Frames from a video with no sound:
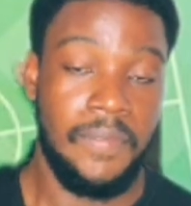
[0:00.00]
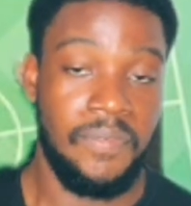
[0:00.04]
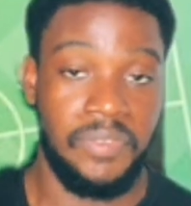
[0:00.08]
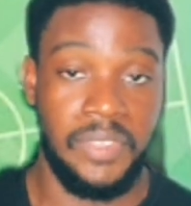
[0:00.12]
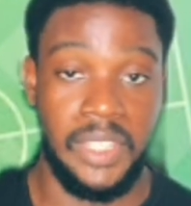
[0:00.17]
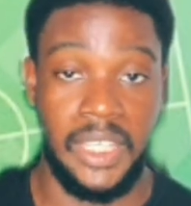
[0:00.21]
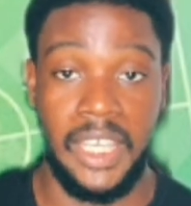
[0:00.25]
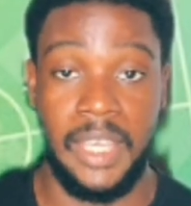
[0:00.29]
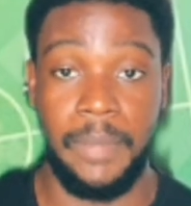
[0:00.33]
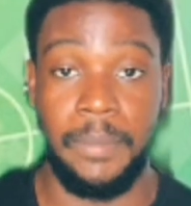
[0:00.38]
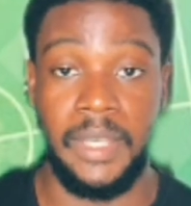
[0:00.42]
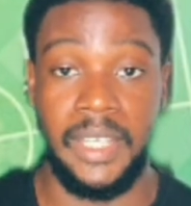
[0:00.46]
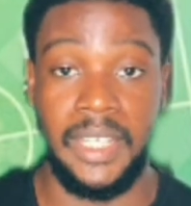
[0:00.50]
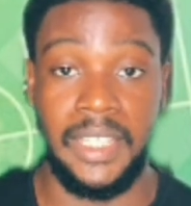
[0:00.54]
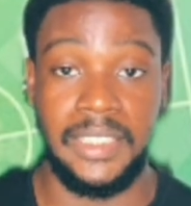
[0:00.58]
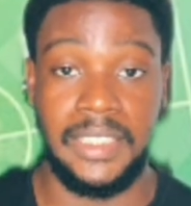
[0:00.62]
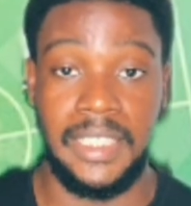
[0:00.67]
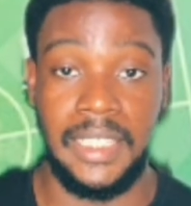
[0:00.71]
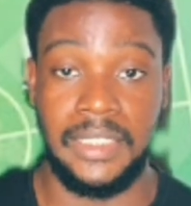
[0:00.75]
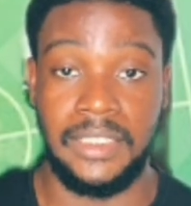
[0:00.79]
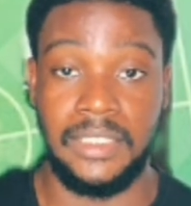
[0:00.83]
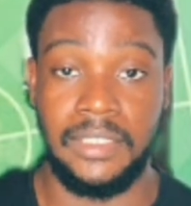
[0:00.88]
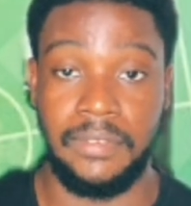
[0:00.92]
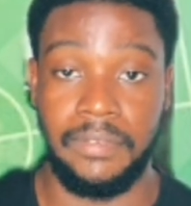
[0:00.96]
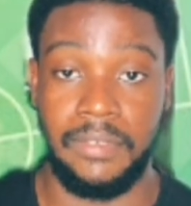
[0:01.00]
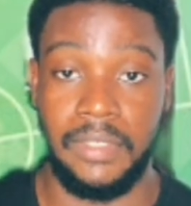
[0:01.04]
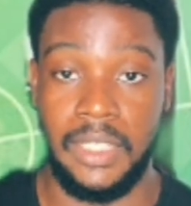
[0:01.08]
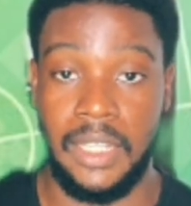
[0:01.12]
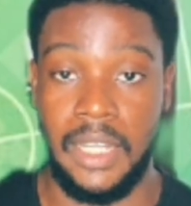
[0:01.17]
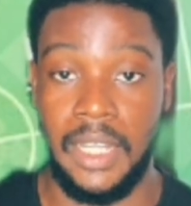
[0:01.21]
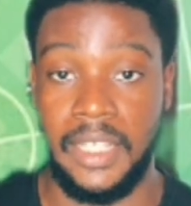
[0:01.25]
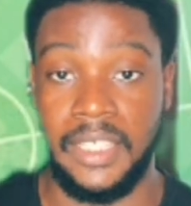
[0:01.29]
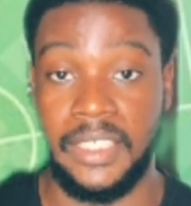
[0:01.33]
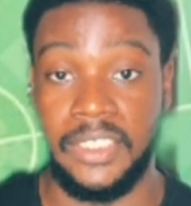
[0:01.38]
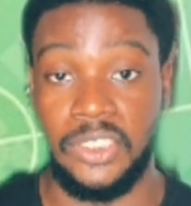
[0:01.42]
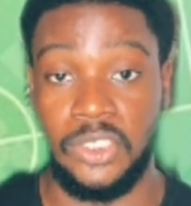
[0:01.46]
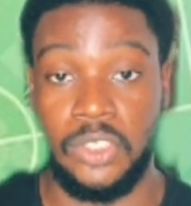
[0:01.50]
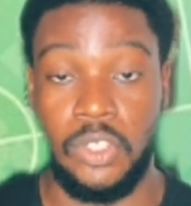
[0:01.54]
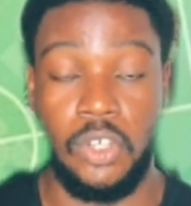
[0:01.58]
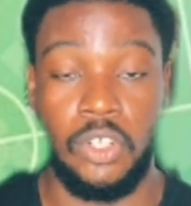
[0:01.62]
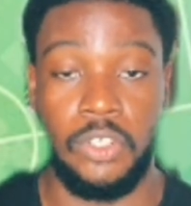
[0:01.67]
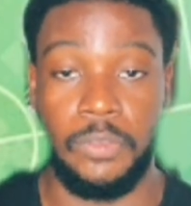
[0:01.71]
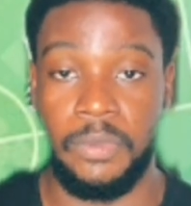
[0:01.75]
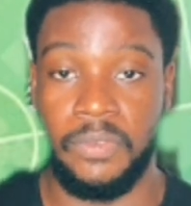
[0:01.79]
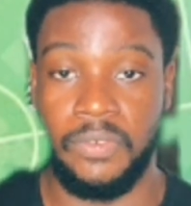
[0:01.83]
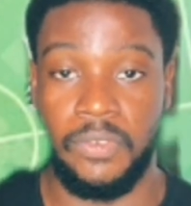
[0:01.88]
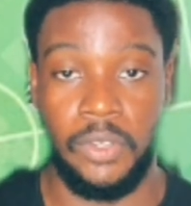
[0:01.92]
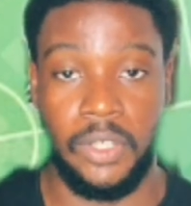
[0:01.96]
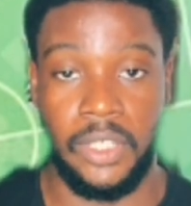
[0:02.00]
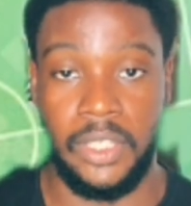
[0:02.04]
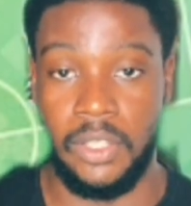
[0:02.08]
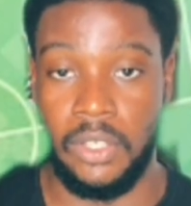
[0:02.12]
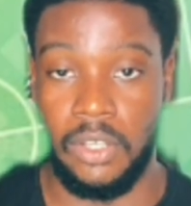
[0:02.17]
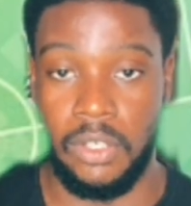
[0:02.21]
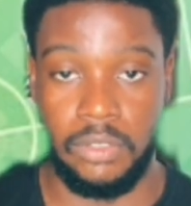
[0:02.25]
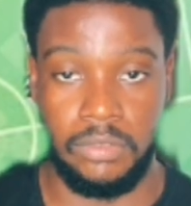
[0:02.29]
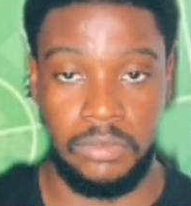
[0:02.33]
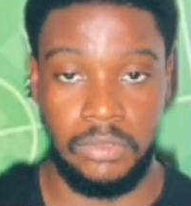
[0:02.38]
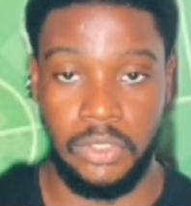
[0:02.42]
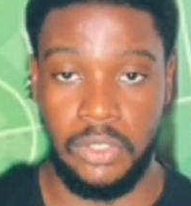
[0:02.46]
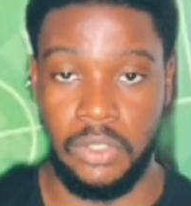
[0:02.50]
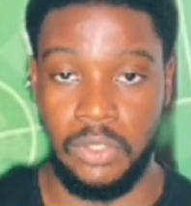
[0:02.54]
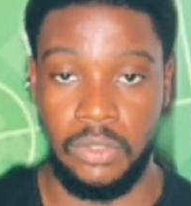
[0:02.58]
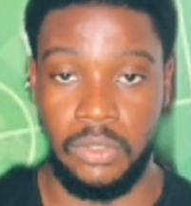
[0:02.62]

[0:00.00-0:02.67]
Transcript: The game against Aston Villa, he scored before he got,